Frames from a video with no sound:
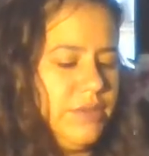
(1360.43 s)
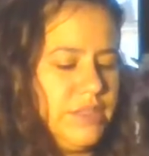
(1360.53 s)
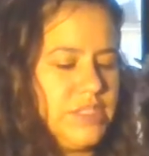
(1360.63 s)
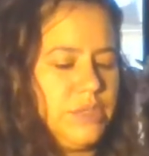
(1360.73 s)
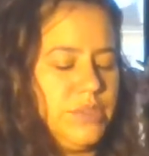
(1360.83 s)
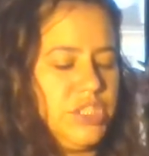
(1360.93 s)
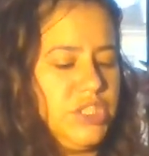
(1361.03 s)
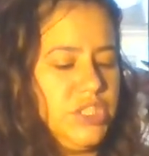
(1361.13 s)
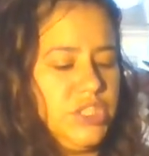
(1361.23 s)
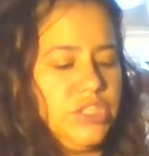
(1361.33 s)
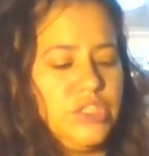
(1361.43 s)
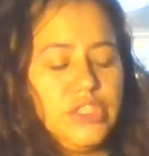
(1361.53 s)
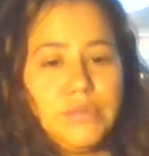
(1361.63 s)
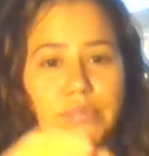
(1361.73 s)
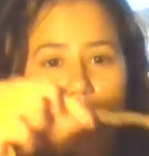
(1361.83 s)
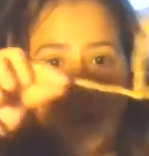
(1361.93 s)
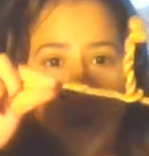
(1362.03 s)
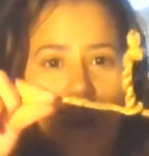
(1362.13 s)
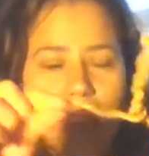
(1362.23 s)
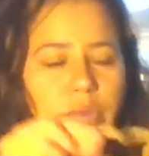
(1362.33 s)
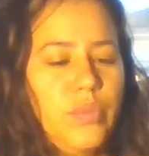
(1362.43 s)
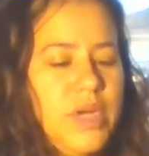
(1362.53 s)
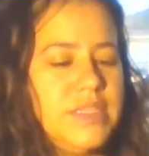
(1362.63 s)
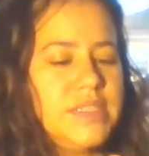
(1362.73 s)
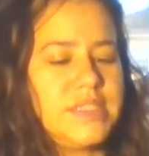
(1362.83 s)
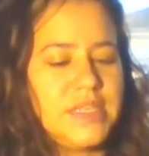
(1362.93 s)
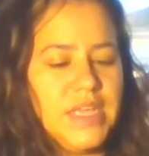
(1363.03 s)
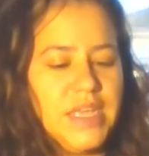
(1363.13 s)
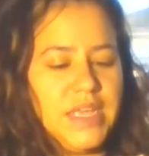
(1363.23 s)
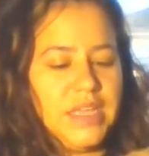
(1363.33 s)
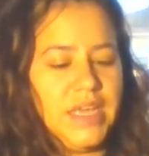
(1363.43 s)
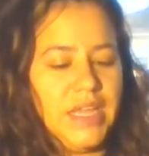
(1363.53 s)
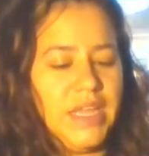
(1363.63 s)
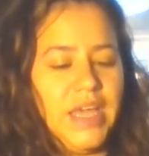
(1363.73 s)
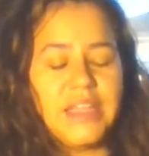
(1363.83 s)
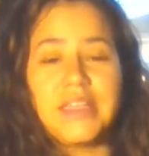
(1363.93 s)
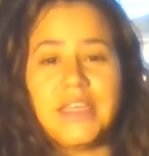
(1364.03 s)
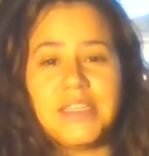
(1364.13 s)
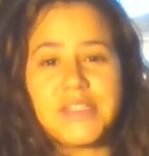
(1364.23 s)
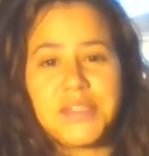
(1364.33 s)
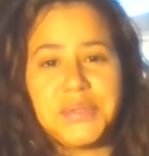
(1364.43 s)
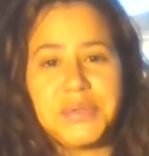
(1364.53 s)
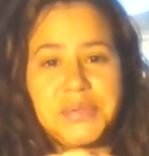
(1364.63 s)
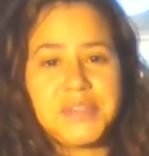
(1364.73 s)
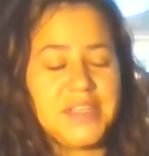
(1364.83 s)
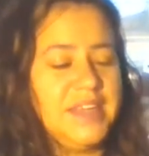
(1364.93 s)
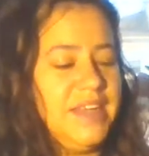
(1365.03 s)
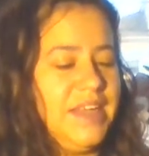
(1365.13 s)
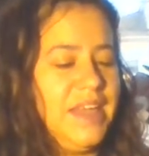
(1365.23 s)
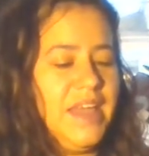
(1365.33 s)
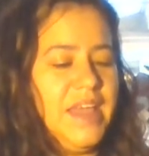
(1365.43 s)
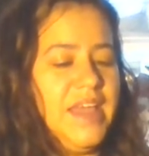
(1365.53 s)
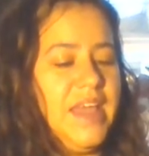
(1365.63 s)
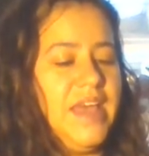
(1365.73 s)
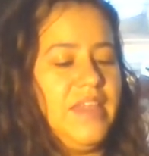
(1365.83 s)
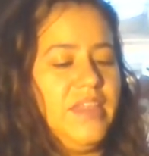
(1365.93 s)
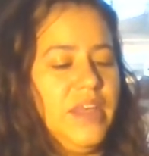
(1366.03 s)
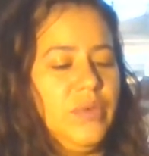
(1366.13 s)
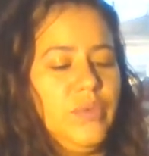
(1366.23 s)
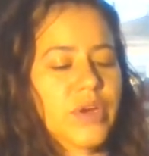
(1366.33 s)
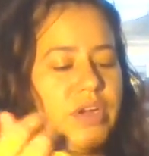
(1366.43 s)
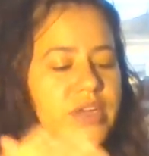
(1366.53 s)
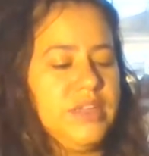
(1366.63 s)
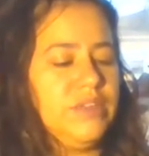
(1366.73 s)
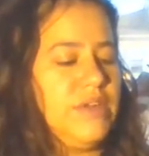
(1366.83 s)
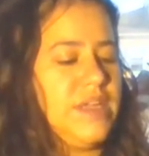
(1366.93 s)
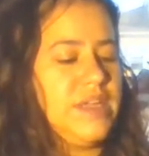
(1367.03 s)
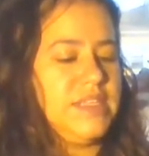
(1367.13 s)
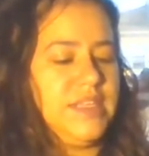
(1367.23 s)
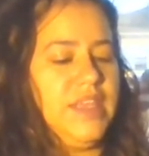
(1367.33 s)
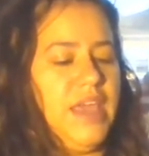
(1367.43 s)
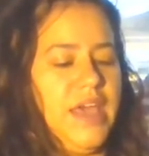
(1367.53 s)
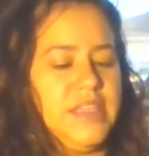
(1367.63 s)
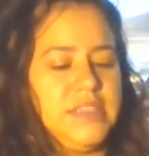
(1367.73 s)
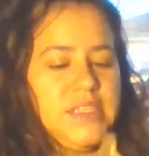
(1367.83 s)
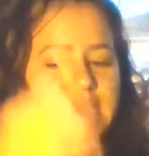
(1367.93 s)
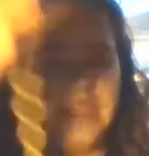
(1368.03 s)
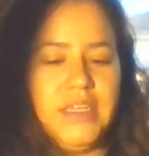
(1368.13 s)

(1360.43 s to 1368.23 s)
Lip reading: it was so much easier to just pull all at once, get it at least loose, and then work on the rest at the end.